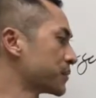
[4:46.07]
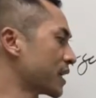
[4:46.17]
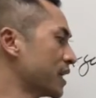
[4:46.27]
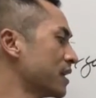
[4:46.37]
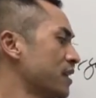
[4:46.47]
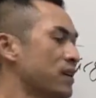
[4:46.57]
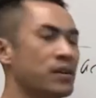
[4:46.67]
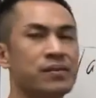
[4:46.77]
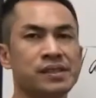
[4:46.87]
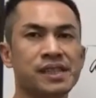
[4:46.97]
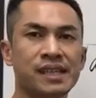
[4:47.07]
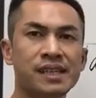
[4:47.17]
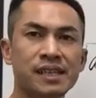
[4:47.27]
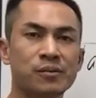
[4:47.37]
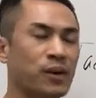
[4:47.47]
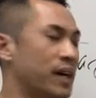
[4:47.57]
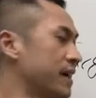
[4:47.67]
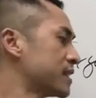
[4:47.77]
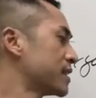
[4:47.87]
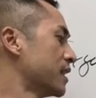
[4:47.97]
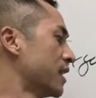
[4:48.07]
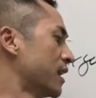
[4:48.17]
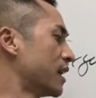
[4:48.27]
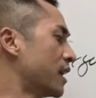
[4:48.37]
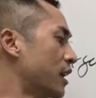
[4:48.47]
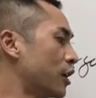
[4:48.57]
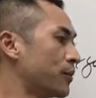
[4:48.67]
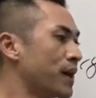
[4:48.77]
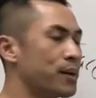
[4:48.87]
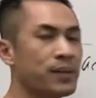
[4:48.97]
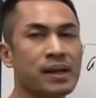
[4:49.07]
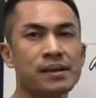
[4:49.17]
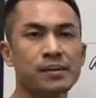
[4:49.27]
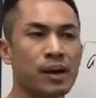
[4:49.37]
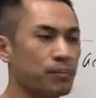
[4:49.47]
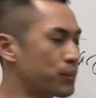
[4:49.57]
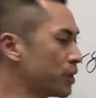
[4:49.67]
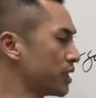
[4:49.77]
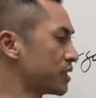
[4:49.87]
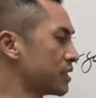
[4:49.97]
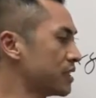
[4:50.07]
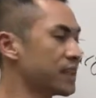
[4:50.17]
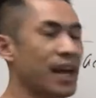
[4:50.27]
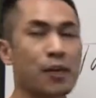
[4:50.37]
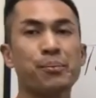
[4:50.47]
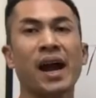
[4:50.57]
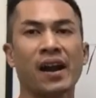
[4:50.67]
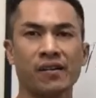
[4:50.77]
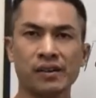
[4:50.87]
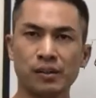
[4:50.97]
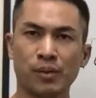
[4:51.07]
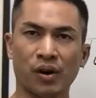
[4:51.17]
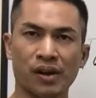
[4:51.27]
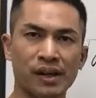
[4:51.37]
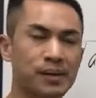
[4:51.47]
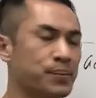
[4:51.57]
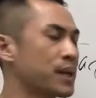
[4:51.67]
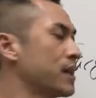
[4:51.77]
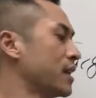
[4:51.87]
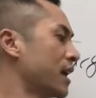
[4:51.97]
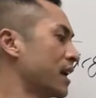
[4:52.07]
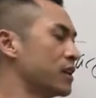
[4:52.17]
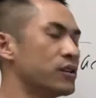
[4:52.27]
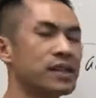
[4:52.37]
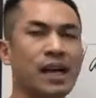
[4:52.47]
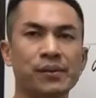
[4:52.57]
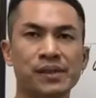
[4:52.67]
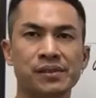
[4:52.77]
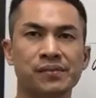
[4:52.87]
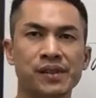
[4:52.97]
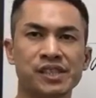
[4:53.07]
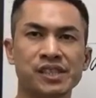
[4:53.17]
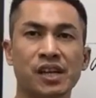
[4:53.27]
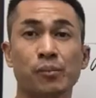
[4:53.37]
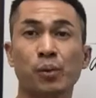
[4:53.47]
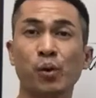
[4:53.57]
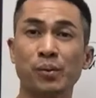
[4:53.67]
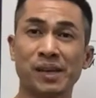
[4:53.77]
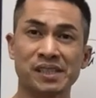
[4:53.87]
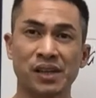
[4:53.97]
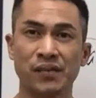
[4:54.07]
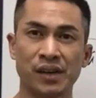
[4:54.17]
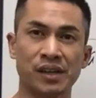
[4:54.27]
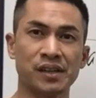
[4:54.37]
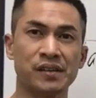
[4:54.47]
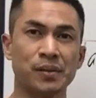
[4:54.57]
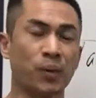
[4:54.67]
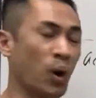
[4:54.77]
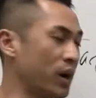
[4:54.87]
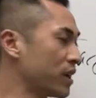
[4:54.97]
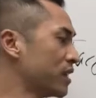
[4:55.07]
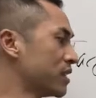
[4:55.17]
Okay. For technique wise, I'm pretty good at powering the bar up. I know that I'm deficient of pulling myself underneath the bar.